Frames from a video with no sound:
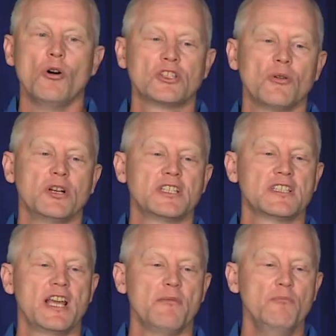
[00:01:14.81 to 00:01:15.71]
So what does
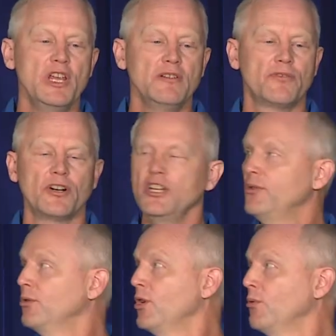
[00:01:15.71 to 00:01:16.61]
that mean for
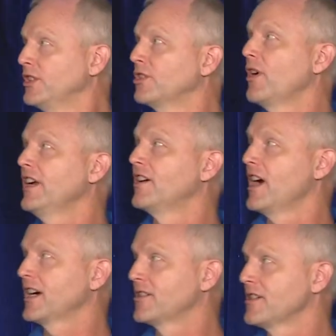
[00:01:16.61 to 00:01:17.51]
you with the greater
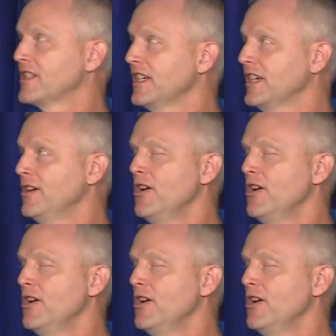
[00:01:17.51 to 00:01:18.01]
accuracy?